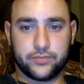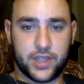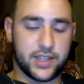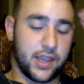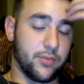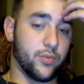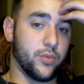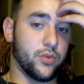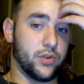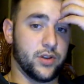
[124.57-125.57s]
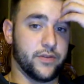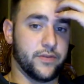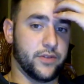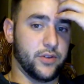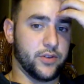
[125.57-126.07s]
that's capable
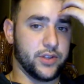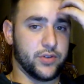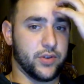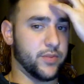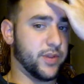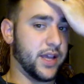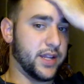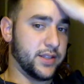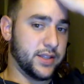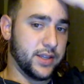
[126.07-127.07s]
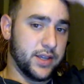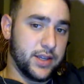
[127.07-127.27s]
of destroying the planets.